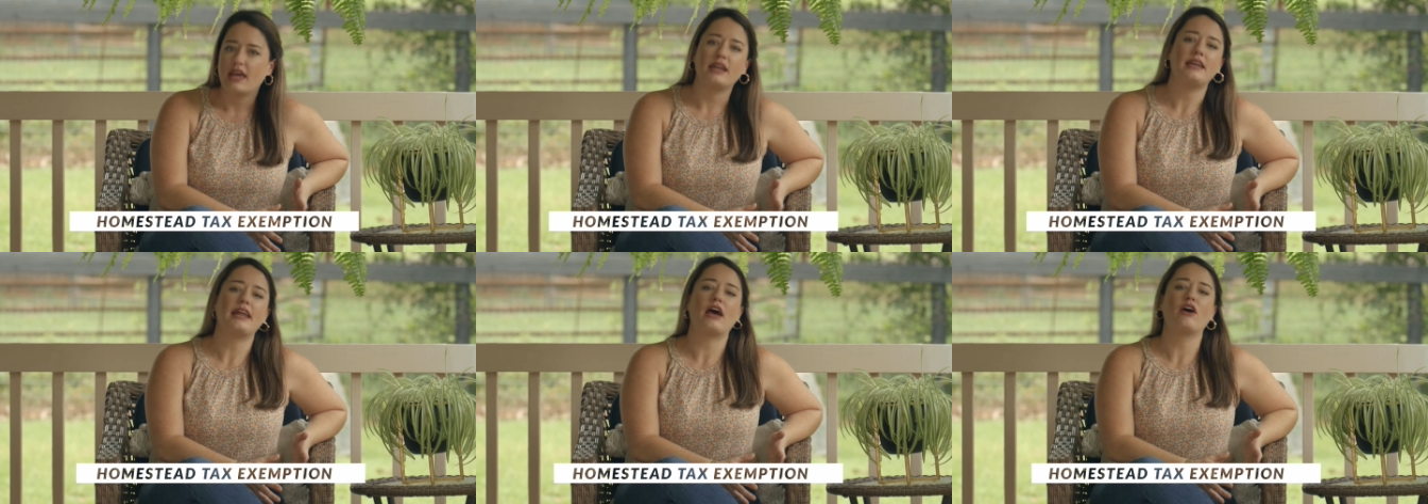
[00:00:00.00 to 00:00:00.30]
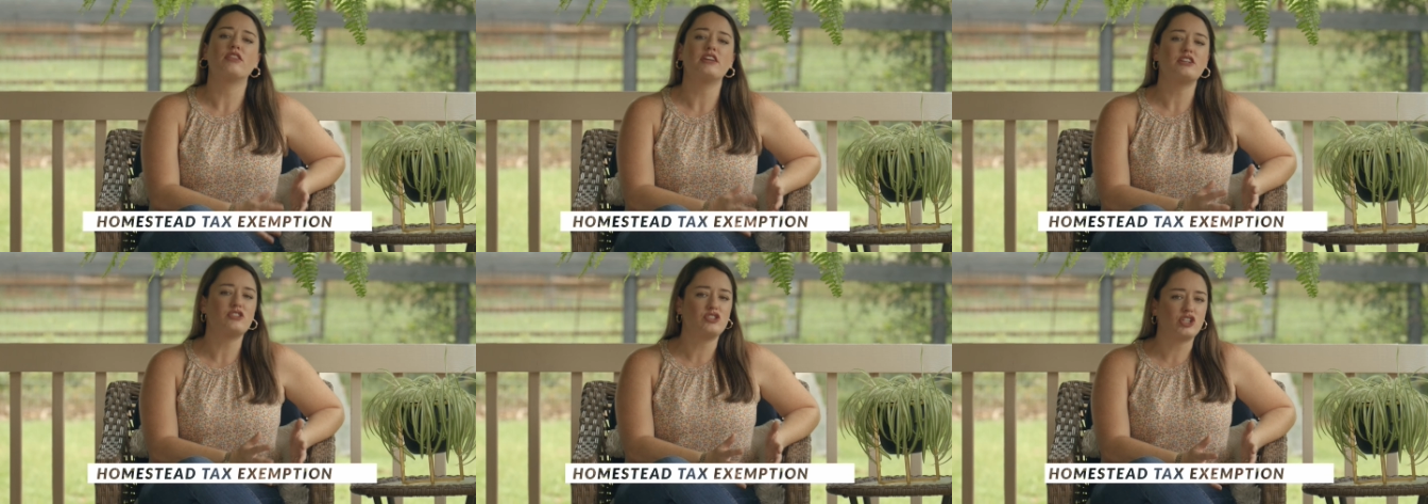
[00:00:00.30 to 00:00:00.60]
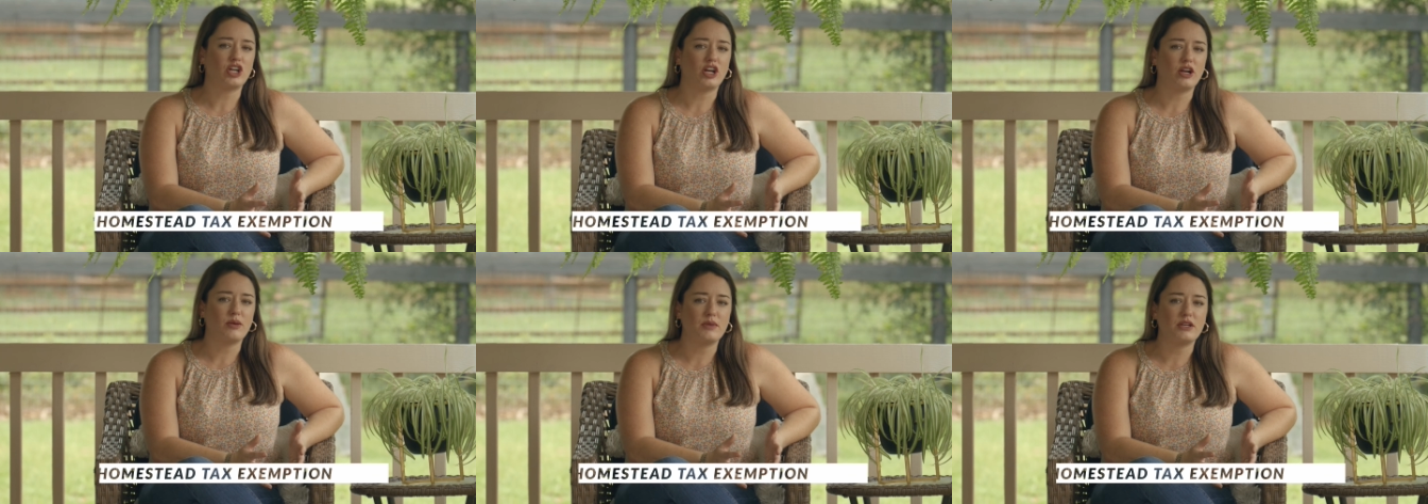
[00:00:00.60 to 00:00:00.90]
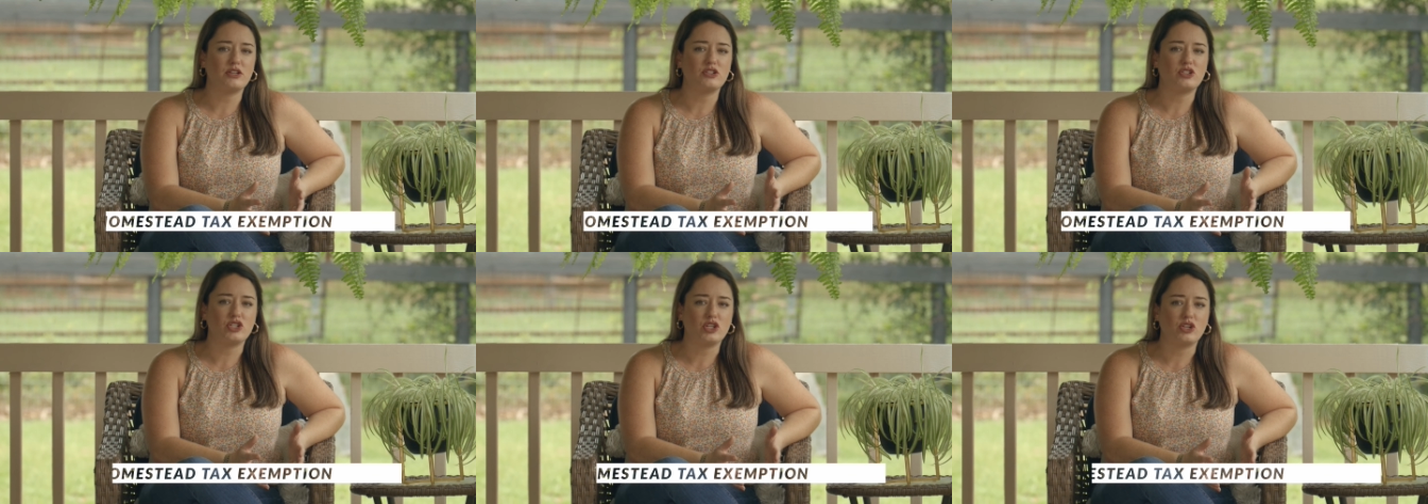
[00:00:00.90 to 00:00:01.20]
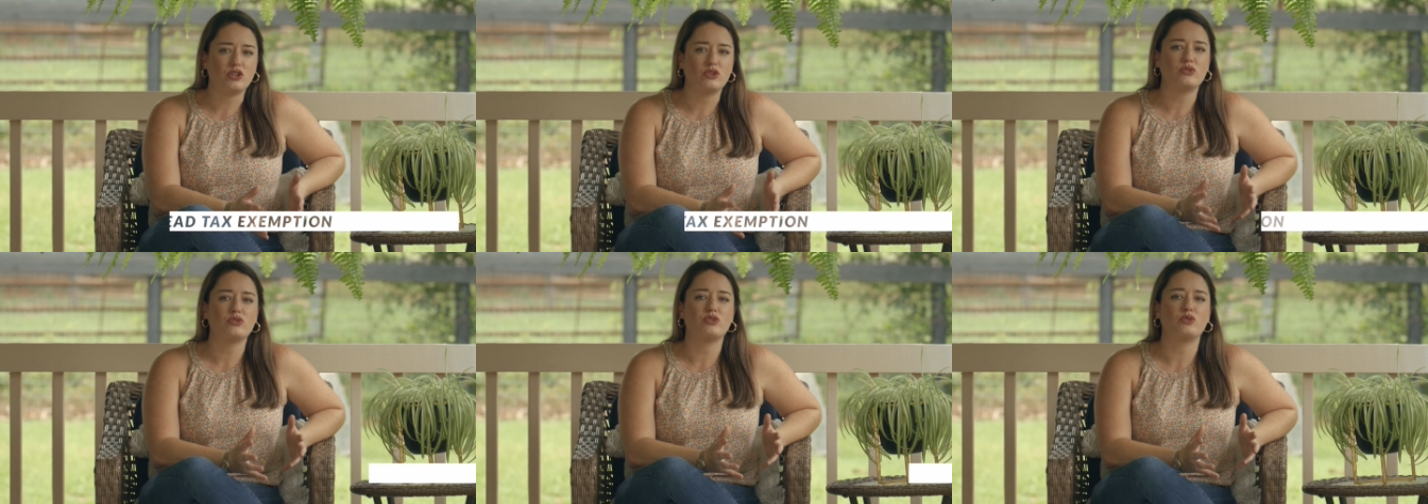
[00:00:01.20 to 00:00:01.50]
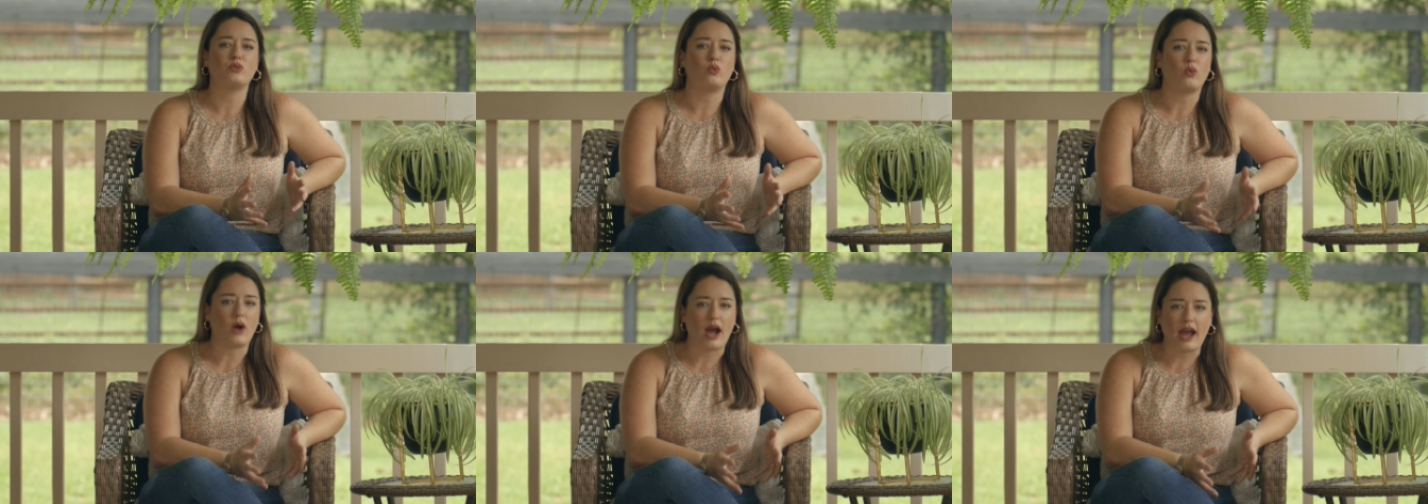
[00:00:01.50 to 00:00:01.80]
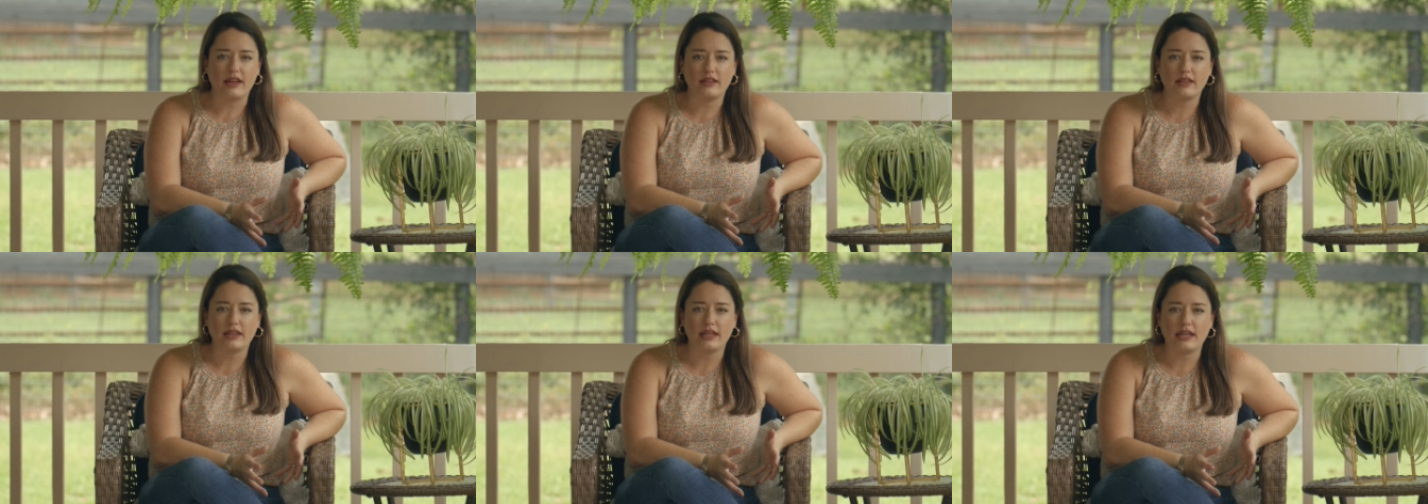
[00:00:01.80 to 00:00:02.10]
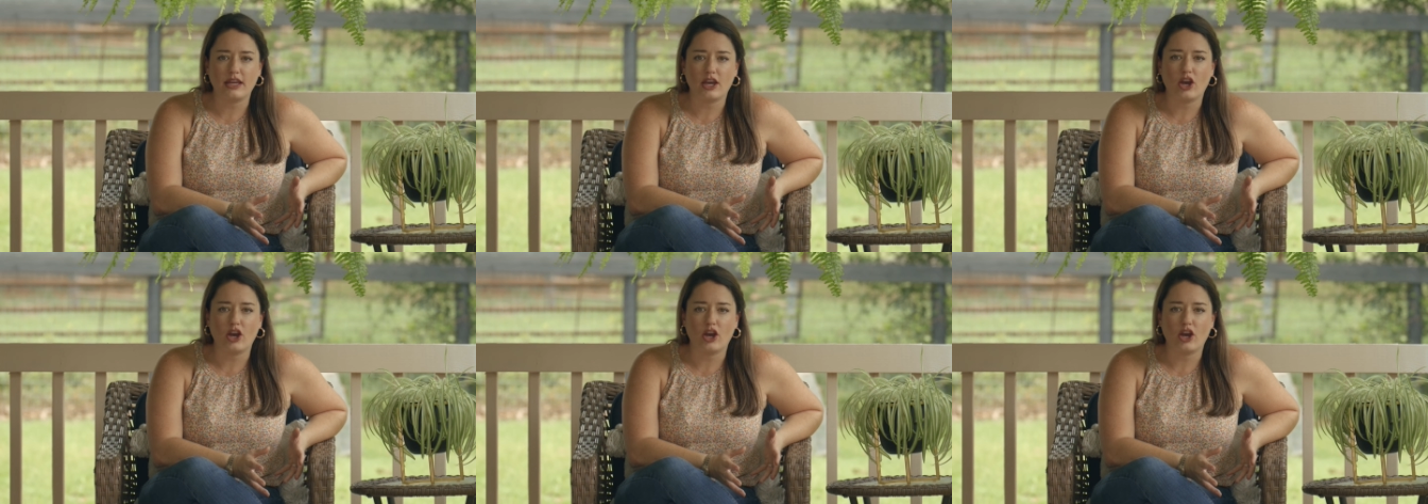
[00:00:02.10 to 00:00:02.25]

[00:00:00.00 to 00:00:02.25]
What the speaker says: Now, this term is used widely